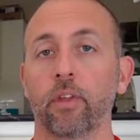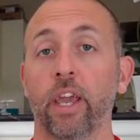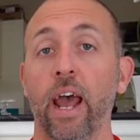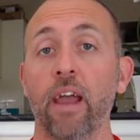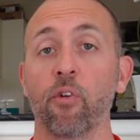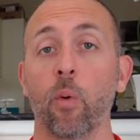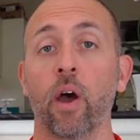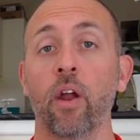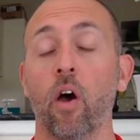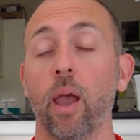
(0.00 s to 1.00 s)
G'day
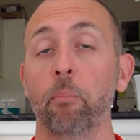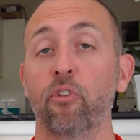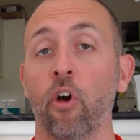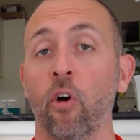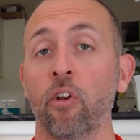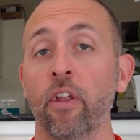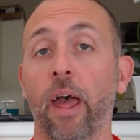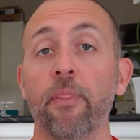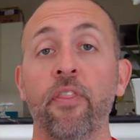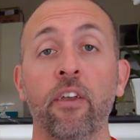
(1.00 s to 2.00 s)
everyone, I am John
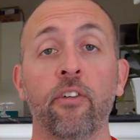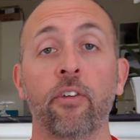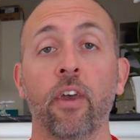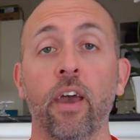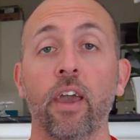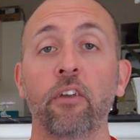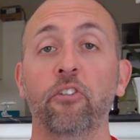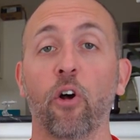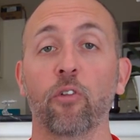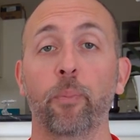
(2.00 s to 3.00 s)
and this is
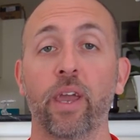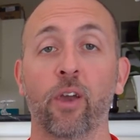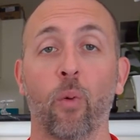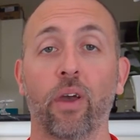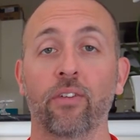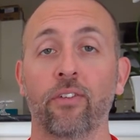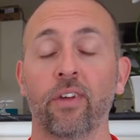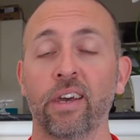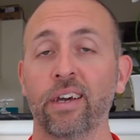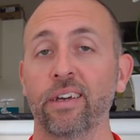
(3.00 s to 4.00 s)
John's Beer Quest.
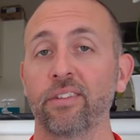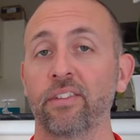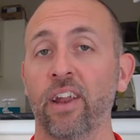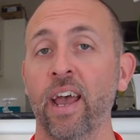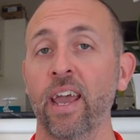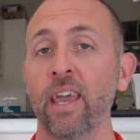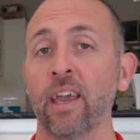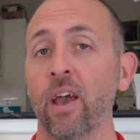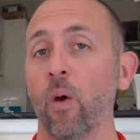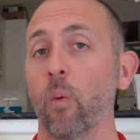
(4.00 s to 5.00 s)
Today
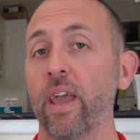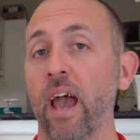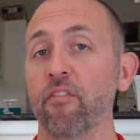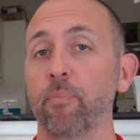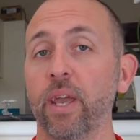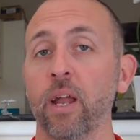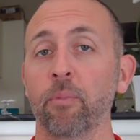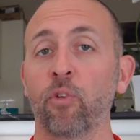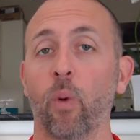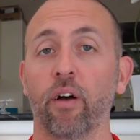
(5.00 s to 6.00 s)
we have beer number
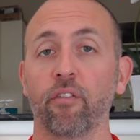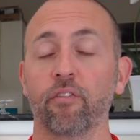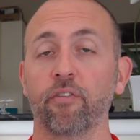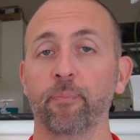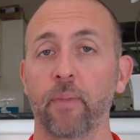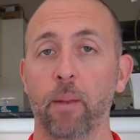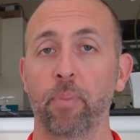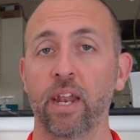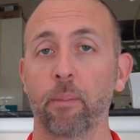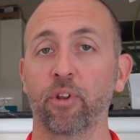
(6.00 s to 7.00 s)
12 and
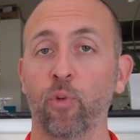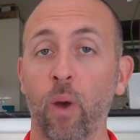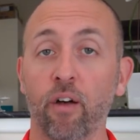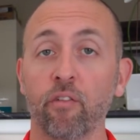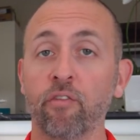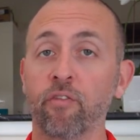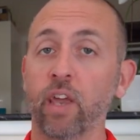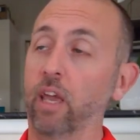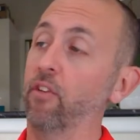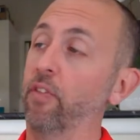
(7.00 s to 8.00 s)
beer number 12
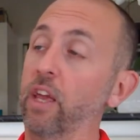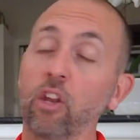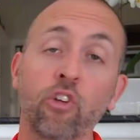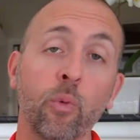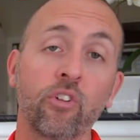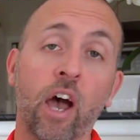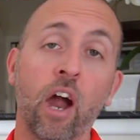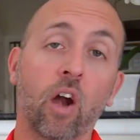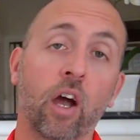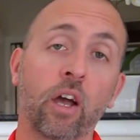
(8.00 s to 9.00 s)
is the
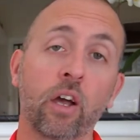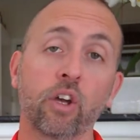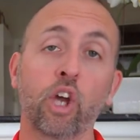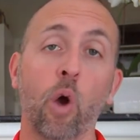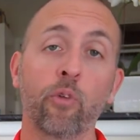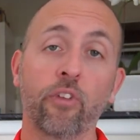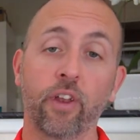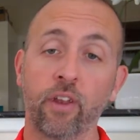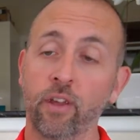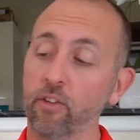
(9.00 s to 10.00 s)
Tuatara
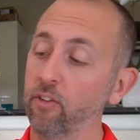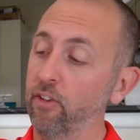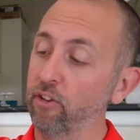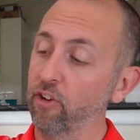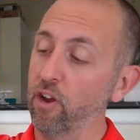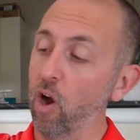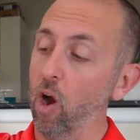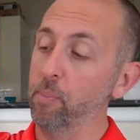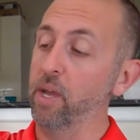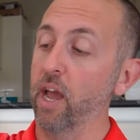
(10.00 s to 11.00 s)
Coastin Session
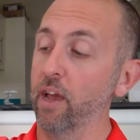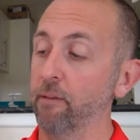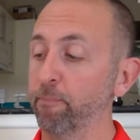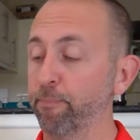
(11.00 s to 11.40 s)
IPA.